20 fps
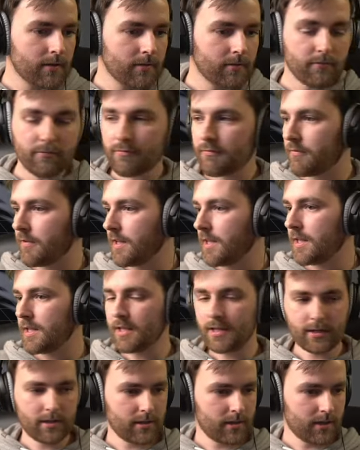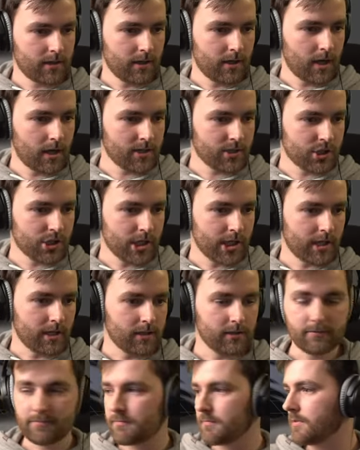V Gajia.
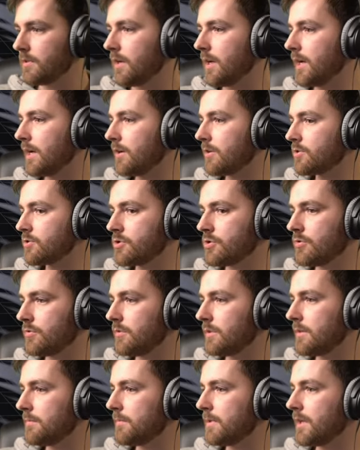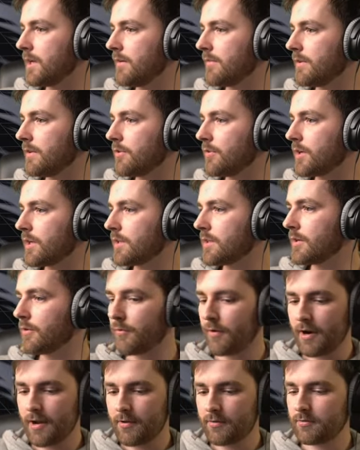I got you. Let me have a look at the
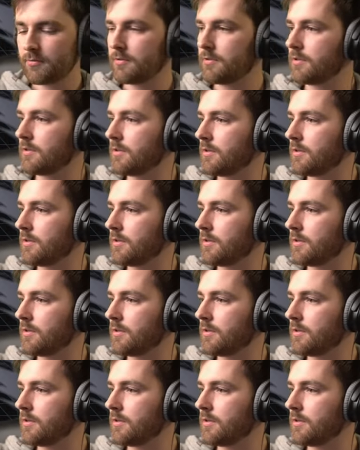ground.